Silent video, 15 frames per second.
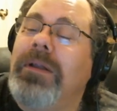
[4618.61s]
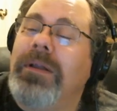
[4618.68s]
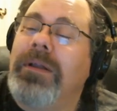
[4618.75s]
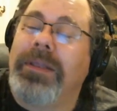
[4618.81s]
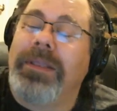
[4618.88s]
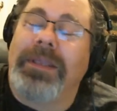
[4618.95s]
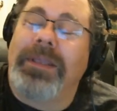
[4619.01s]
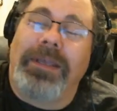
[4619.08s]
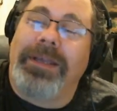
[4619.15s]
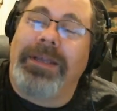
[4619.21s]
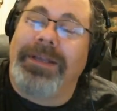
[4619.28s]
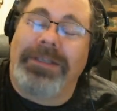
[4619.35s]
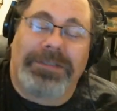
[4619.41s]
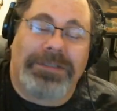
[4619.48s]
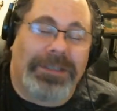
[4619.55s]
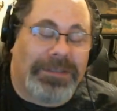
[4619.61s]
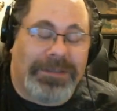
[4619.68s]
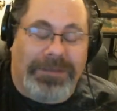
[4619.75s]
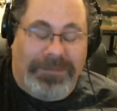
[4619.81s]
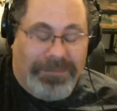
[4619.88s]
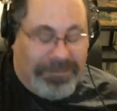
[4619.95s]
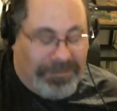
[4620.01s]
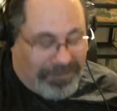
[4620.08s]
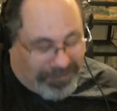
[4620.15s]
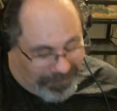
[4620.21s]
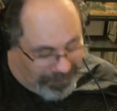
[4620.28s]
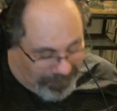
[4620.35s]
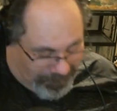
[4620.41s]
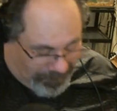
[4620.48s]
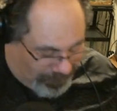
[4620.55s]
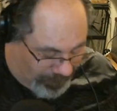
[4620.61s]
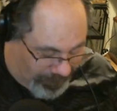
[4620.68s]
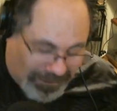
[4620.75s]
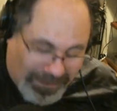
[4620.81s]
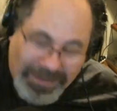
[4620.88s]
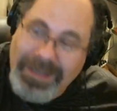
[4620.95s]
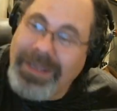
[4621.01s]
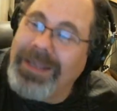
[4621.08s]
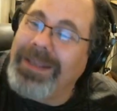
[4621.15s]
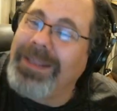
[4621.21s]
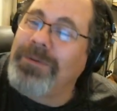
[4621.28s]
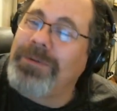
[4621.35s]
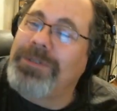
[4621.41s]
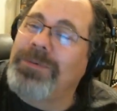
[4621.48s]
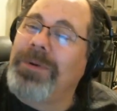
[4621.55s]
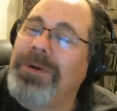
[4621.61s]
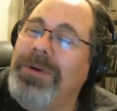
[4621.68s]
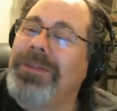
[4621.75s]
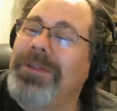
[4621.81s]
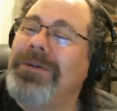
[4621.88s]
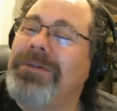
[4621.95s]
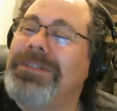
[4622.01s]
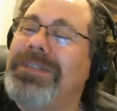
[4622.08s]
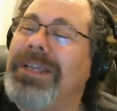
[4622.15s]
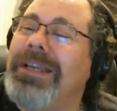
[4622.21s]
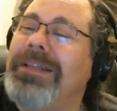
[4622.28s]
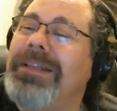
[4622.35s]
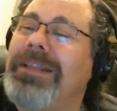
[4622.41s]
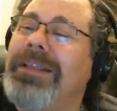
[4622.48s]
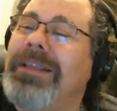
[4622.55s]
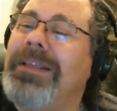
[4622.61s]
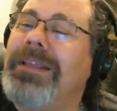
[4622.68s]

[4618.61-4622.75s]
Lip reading: Yeah, it's just, yeah, it was one of those that,